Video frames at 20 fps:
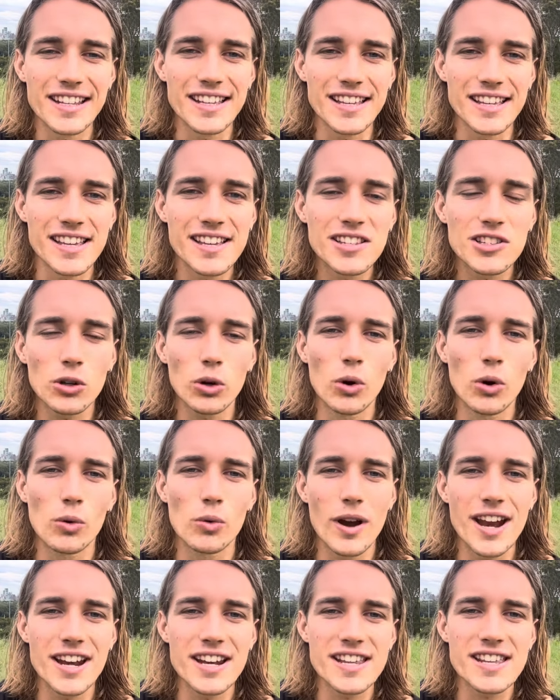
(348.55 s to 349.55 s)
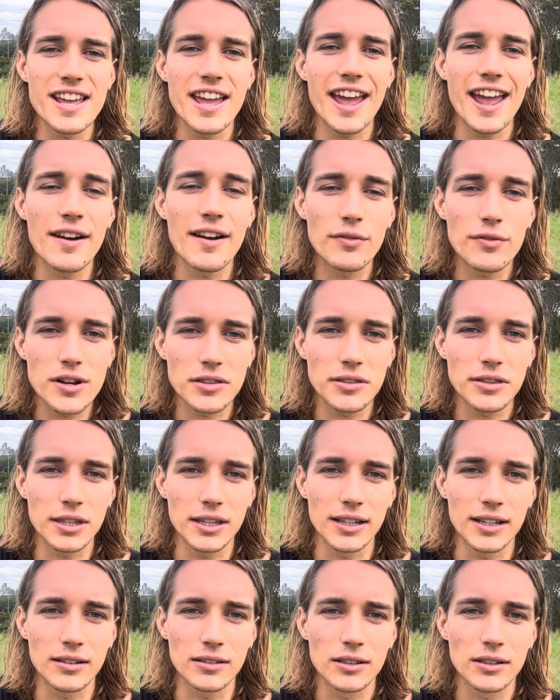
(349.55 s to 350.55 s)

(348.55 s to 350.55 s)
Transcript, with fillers: is already everything.